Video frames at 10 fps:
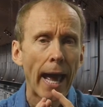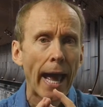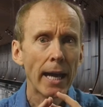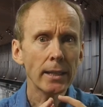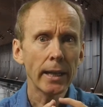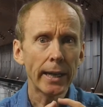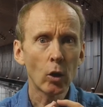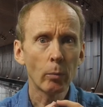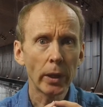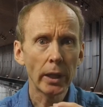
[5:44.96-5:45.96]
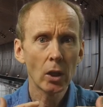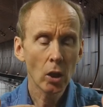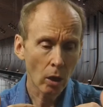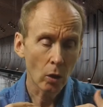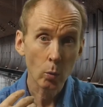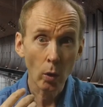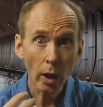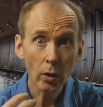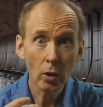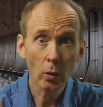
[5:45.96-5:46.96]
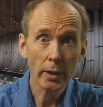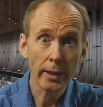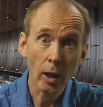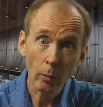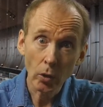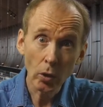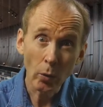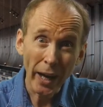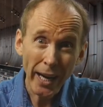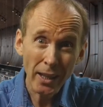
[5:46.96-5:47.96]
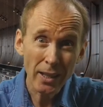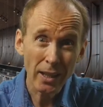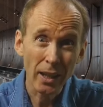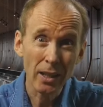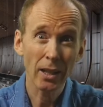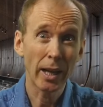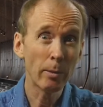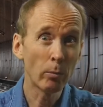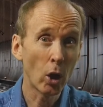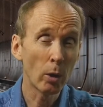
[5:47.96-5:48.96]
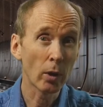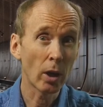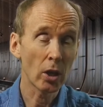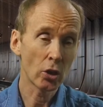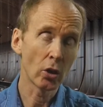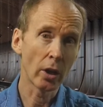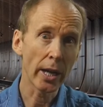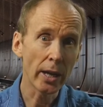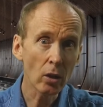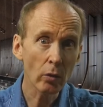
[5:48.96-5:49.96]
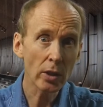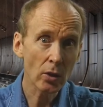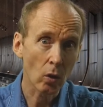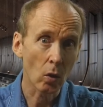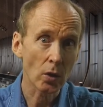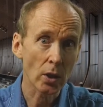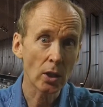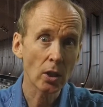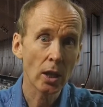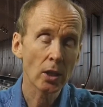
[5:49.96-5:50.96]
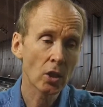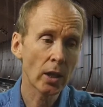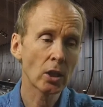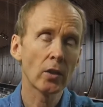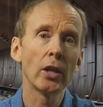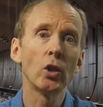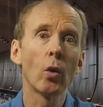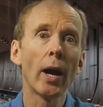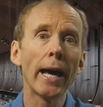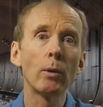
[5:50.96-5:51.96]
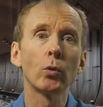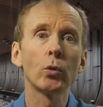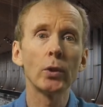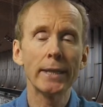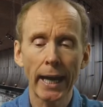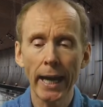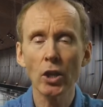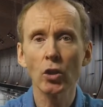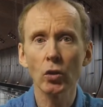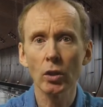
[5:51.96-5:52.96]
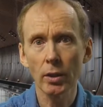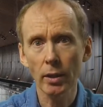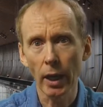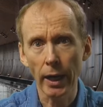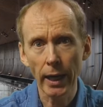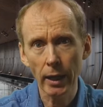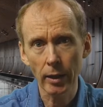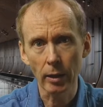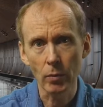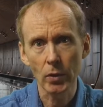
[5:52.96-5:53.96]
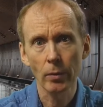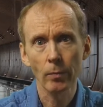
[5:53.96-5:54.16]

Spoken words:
As an NLP coach, what I do is to help you to access and mobilise your inner resources such that you are able to attain your desired outcomes.